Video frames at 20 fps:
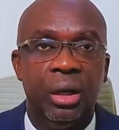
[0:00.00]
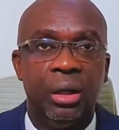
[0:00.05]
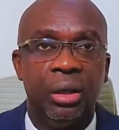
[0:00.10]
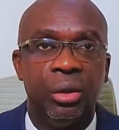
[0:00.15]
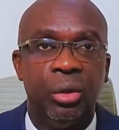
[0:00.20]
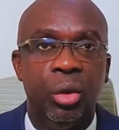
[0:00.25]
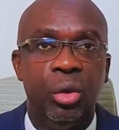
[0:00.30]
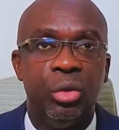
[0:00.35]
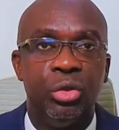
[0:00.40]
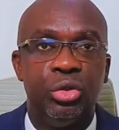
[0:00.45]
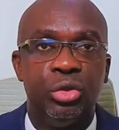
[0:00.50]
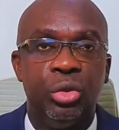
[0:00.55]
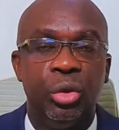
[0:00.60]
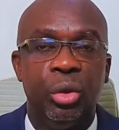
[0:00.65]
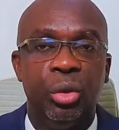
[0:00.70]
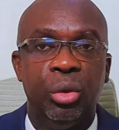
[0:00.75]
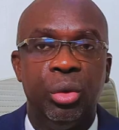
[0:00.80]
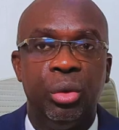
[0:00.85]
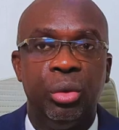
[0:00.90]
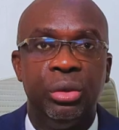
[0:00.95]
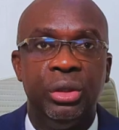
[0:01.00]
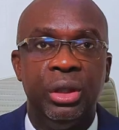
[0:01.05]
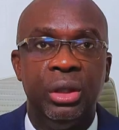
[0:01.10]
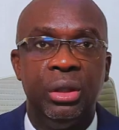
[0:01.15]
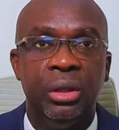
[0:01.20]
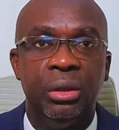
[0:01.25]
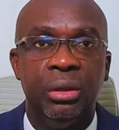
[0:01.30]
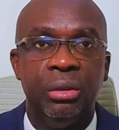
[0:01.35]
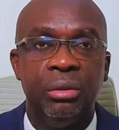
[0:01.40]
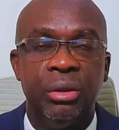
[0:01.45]
go to
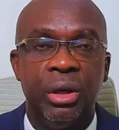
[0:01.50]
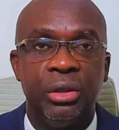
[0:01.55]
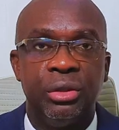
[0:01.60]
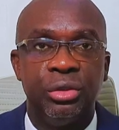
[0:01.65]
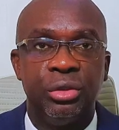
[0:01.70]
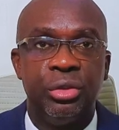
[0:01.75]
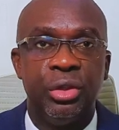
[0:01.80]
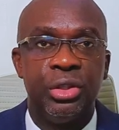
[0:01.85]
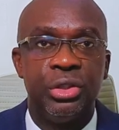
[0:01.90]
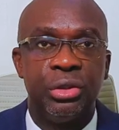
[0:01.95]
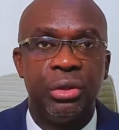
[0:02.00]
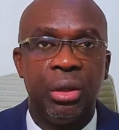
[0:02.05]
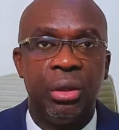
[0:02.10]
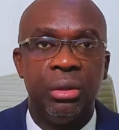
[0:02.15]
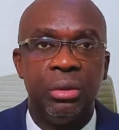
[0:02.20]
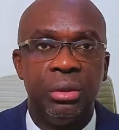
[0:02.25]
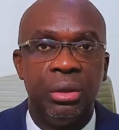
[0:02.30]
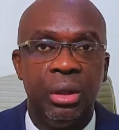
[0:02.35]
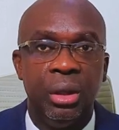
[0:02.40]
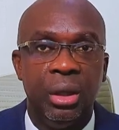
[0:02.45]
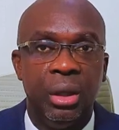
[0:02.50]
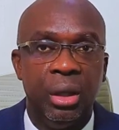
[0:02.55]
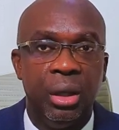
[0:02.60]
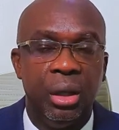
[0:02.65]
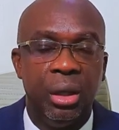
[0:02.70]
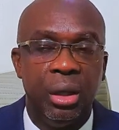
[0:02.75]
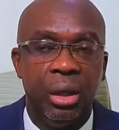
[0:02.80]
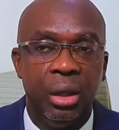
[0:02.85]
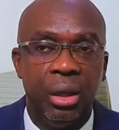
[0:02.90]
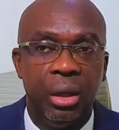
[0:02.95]
the registration
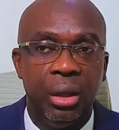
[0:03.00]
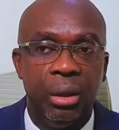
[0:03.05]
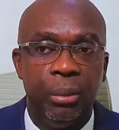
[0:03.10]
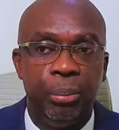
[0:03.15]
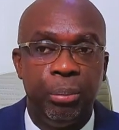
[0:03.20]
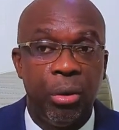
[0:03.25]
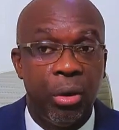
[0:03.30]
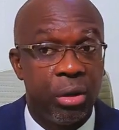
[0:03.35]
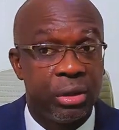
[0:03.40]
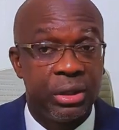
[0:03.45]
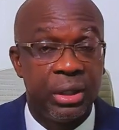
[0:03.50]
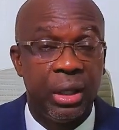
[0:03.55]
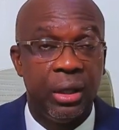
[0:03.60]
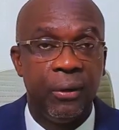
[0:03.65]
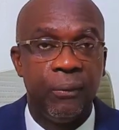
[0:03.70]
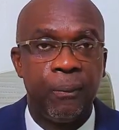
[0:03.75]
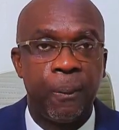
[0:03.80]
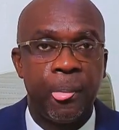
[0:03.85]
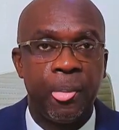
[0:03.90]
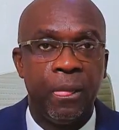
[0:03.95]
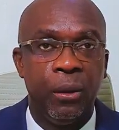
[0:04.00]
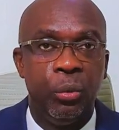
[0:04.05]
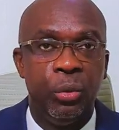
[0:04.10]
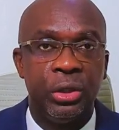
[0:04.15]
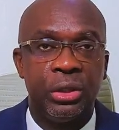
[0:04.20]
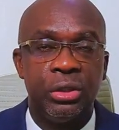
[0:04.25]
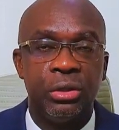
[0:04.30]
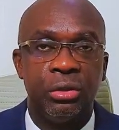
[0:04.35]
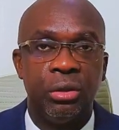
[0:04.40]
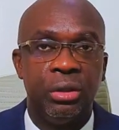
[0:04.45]
portal,
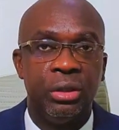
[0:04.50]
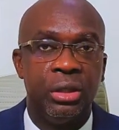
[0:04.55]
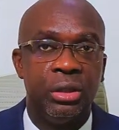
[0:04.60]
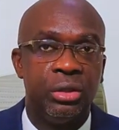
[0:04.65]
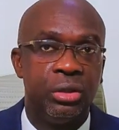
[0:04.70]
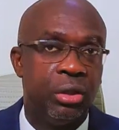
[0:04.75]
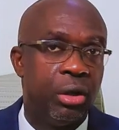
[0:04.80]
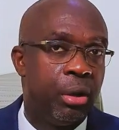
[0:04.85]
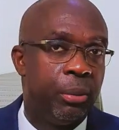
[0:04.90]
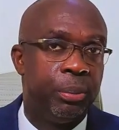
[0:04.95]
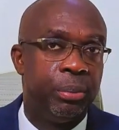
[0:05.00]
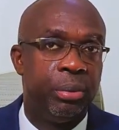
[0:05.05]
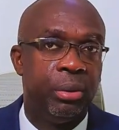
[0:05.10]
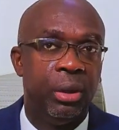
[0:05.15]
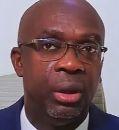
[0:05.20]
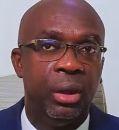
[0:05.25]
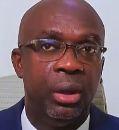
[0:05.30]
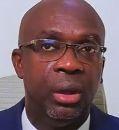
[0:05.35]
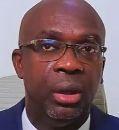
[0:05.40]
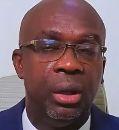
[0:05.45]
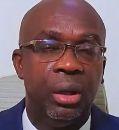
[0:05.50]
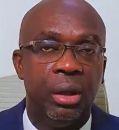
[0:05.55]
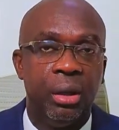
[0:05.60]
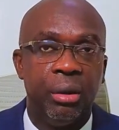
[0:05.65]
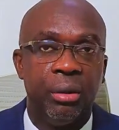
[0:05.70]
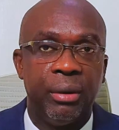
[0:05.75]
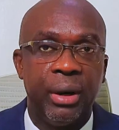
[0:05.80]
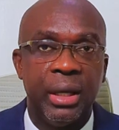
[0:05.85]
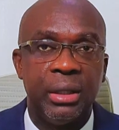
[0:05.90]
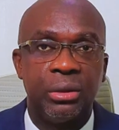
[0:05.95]
which is on the top
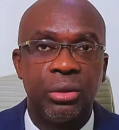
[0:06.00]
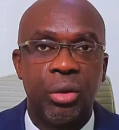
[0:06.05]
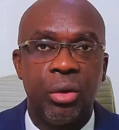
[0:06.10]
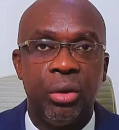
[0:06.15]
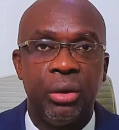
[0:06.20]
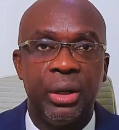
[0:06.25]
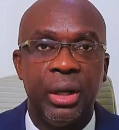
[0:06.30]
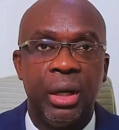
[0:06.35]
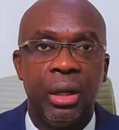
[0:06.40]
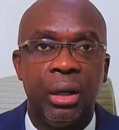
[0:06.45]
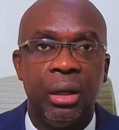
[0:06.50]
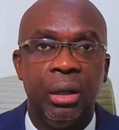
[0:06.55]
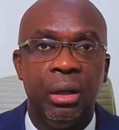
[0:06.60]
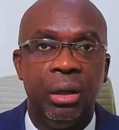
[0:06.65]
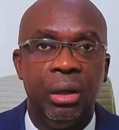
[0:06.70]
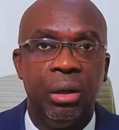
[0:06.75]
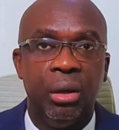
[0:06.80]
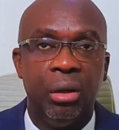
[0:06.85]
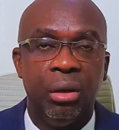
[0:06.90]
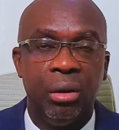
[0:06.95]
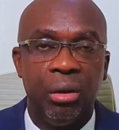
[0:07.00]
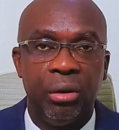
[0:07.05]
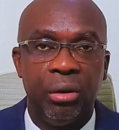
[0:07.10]
right corner